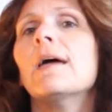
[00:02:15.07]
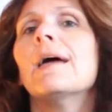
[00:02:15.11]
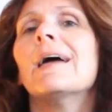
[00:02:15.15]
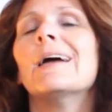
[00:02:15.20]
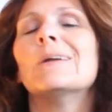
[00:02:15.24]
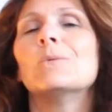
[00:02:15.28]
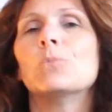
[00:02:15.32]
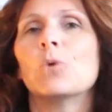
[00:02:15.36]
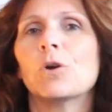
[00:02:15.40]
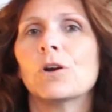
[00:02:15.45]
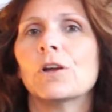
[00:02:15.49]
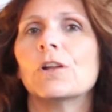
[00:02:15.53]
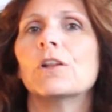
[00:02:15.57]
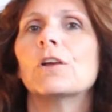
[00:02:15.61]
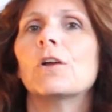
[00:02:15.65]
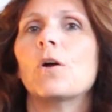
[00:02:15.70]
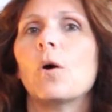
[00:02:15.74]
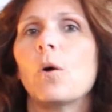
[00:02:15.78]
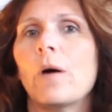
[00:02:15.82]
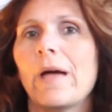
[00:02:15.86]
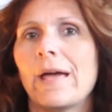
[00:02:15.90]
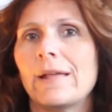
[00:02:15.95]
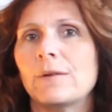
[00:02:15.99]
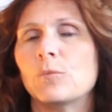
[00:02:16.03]
And we're going to
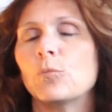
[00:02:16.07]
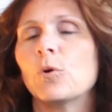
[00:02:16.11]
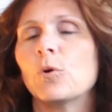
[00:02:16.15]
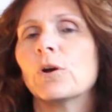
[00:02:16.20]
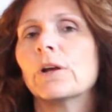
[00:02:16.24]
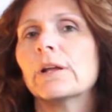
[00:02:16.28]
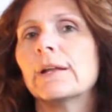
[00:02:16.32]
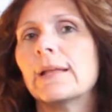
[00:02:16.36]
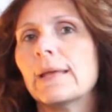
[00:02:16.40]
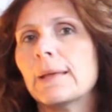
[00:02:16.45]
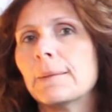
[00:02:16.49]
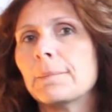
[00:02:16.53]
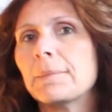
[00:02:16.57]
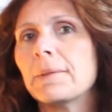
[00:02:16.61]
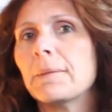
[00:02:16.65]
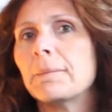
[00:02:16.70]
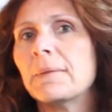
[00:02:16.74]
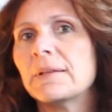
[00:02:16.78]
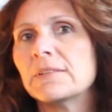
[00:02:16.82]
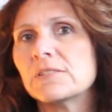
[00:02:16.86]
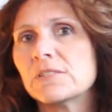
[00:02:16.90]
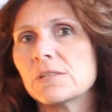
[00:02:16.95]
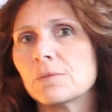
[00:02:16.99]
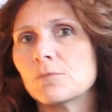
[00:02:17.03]
go ahead and we're going to
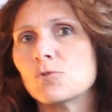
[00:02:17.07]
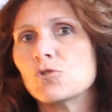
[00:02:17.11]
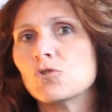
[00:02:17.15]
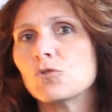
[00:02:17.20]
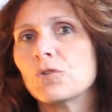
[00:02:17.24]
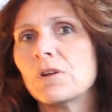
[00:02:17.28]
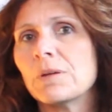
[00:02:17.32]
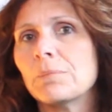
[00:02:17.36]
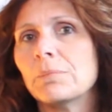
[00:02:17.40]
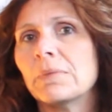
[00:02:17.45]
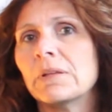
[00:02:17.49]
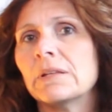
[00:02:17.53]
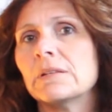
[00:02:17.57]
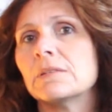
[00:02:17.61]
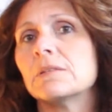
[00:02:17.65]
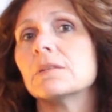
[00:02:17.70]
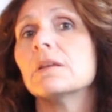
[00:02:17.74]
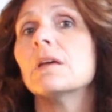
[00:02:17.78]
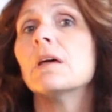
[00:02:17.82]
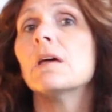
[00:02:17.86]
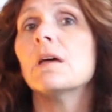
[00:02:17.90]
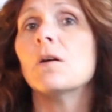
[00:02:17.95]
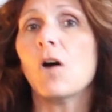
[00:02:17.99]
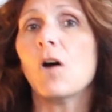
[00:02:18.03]
implement some treatment
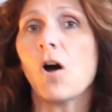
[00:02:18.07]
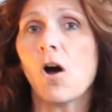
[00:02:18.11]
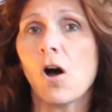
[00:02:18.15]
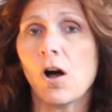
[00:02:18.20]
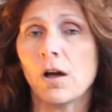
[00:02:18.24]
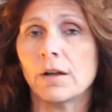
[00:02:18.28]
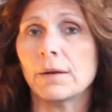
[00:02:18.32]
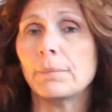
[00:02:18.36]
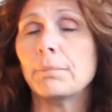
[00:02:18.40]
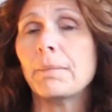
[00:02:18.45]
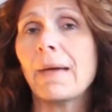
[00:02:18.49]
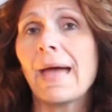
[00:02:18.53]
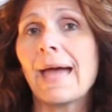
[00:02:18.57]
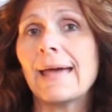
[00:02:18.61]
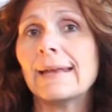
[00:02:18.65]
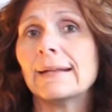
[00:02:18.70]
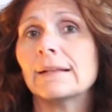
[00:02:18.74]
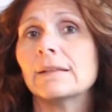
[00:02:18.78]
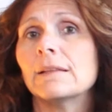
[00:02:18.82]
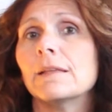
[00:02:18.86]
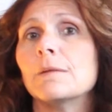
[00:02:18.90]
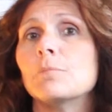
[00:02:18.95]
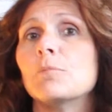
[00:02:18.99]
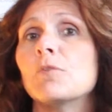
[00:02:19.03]

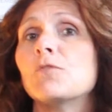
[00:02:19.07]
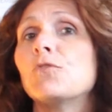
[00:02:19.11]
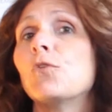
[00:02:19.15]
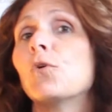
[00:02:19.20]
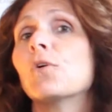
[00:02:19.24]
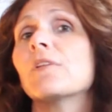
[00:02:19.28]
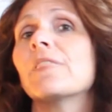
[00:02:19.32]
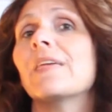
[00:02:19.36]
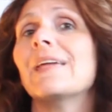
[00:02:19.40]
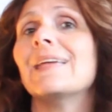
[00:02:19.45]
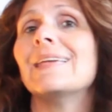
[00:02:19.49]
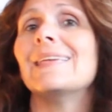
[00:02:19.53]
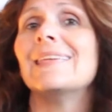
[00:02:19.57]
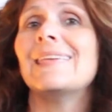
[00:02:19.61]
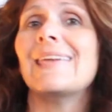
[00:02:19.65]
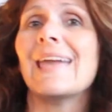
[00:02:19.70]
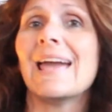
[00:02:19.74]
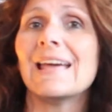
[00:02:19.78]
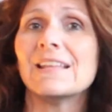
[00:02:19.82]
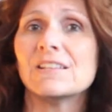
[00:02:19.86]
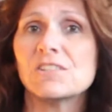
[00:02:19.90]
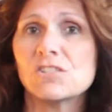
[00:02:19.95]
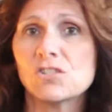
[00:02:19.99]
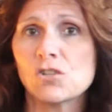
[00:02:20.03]
automatically before they
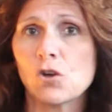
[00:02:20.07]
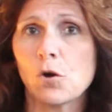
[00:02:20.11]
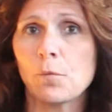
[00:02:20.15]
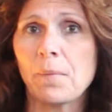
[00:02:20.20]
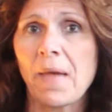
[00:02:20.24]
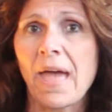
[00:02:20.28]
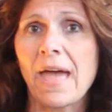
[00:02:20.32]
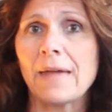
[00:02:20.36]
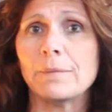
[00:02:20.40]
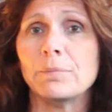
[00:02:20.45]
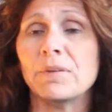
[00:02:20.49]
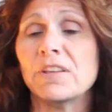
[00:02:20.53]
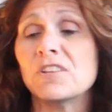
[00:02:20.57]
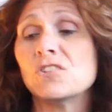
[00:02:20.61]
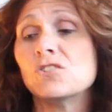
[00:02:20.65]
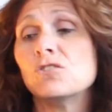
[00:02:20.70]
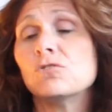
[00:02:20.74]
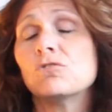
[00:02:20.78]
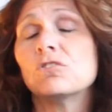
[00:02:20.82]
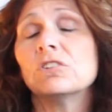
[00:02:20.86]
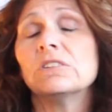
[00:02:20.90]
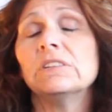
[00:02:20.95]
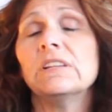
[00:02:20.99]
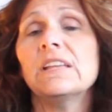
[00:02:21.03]
get so bad, because you
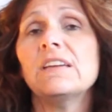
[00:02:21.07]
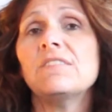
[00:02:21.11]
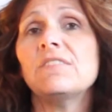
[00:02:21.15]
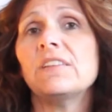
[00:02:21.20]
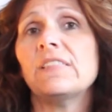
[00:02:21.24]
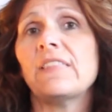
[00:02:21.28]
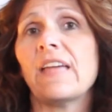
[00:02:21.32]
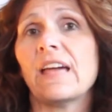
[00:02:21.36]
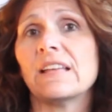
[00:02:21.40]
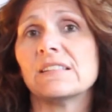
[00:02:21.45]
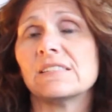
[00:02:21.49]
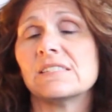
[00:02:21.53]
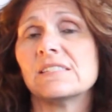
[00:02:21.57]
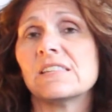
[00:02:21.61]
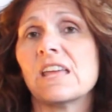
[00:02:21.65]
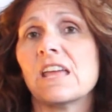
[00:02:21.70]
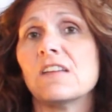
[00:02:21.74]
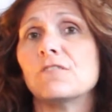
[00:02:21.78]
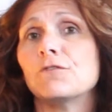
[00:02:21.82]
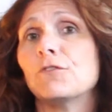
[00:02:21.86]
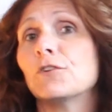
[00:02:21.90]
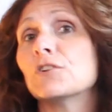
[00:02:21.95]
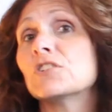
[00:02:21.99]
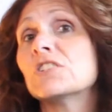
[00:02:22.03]
could live in that
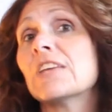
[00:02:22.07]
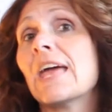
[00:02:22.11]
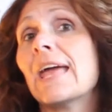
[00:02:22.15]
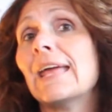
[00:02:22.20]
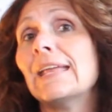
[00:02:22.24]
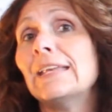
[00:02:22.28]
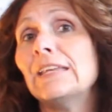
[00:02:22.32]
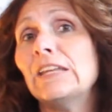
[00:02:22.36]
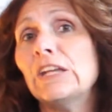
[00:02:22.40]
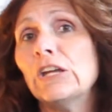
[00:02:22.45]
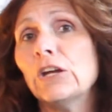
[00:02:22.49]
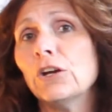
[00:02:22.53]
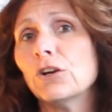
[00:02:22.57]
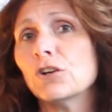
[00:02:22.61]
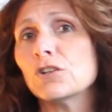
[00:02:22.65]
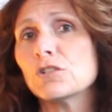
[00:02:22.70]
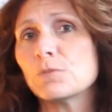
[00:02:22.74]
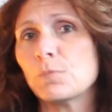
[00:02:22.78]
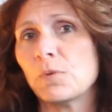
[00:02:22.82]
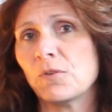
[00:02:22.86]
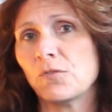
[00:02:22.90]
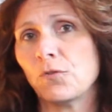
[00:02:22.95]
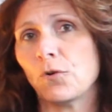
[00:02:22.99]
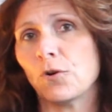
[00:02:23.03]
state for 10 years
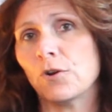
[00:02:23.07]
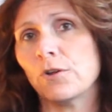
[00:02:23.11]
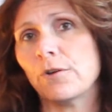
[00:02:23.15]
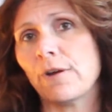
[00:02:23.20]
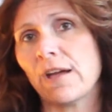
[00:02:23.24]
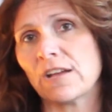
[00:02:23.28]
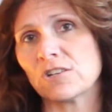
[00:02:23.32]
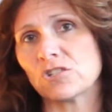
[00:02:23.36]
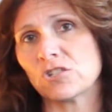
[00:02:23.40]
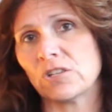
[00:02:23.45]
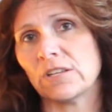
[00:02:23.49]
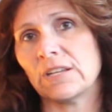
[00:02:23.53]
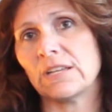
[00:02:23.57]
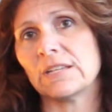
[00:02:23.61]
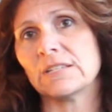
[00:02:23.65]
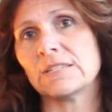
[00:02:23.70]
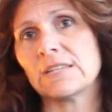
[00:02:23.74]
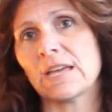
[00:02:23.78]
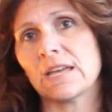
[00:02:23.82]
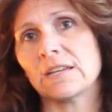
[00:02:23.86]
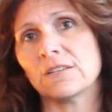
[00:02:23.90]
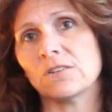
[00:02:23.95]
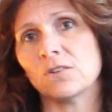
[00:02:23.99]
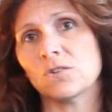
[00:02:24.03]
before you actually get
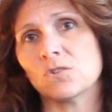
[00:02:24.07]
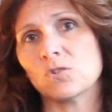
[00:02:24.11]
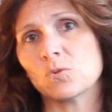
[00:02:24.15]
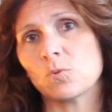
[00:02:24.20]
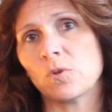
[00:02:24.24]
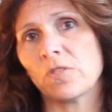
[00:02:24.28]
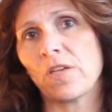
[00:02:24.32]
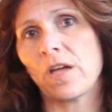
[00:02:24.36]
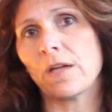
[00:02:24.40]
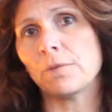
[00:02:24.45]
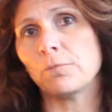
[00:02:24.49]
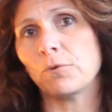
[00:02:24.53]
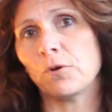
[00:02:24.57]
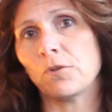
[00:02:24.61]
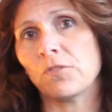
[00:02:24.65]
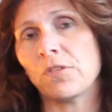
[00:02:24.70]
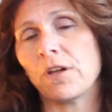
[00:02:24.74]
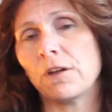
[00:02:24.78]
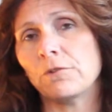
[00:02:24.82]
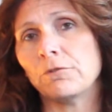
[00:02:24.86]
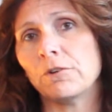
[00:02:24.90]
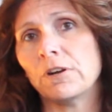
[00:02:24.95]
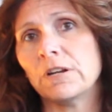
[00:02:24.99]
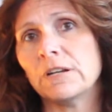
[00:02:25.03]
diagnosed with
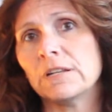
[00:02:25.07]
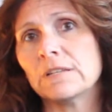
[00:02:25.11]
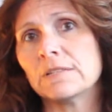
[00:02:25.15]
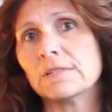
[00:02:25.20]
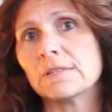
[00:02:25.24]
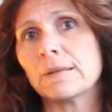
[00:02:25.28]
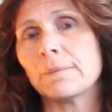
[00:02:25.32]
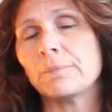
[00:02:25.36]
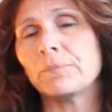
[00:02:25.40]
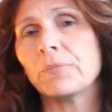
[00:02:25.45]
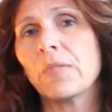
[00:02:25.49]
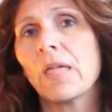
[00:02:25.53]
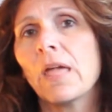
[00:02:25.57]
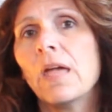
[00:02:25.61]
hypothyroidism.